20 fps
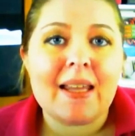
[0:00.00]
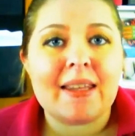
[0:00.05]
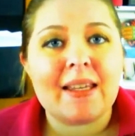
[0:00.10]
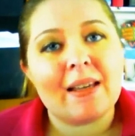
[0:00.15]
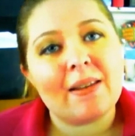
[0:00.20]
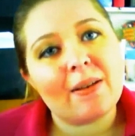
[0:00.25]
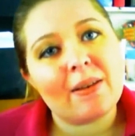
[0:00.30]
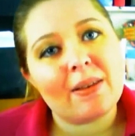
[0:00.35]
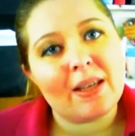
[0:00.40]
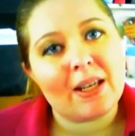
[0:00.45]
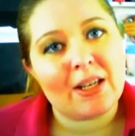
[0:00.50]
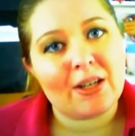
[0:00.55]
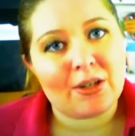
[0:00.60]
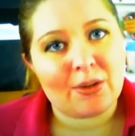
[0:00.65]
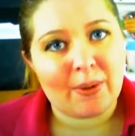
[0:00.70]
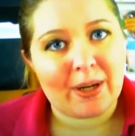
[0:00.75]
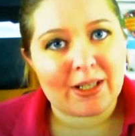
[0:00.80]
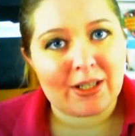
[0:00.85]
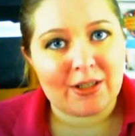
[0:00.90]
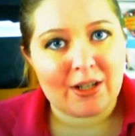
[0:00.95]
The other thing
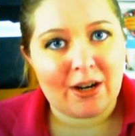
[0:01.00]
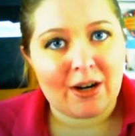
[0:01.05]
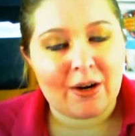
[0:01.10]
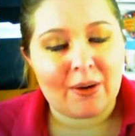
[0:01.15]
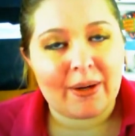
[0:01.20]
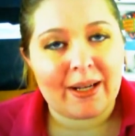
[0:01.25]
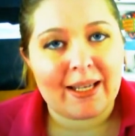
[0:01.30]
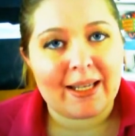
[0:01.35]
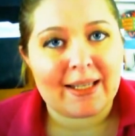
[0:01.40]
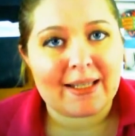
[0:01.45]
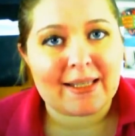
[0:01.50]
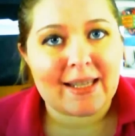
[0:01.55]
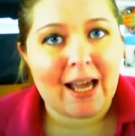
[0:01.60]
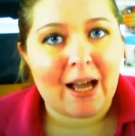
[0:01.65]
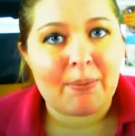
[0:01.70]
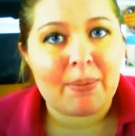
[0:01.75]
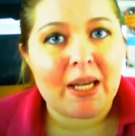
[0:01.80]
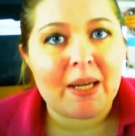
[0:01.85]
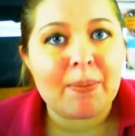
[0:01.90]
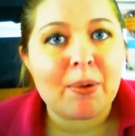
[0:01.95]
you want to know is
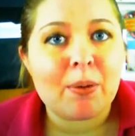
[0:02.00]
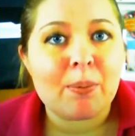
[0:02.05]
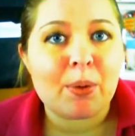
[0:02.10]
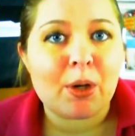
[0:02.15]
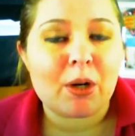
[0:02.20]
that people